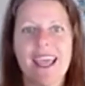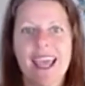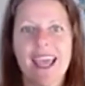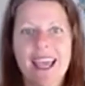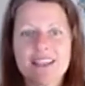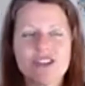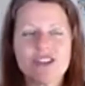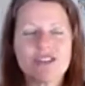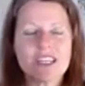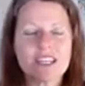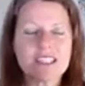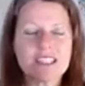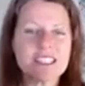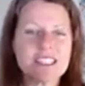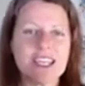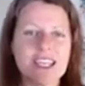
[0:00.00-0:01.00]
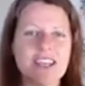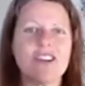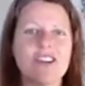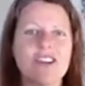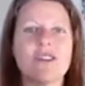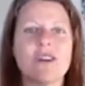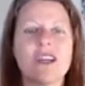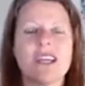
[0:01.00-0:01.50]
as you
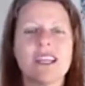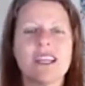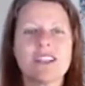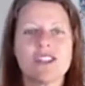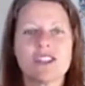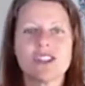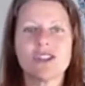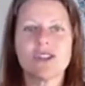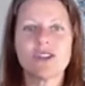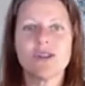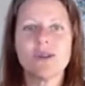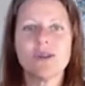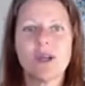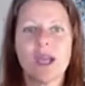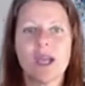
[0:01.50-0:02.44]
continue to